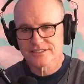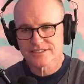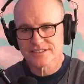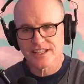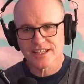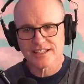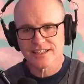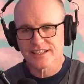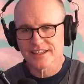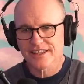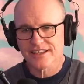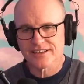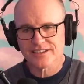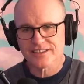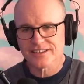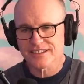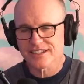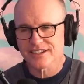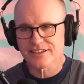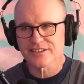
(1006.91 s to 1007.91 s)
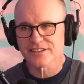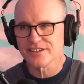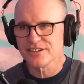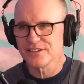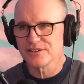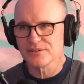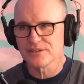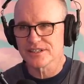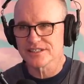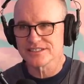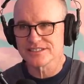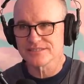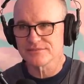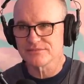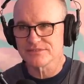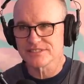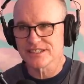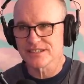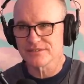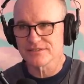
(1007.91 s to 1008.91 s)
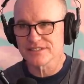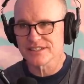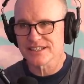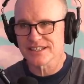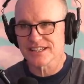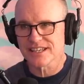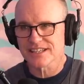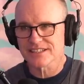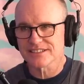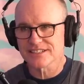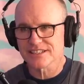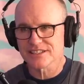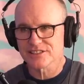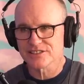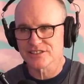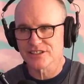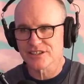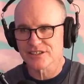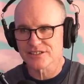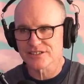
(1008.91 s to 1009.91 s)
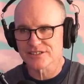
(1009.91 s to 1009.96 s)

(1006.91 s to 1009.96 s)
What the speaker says: Suddenly they're the new ones that can't take a joke.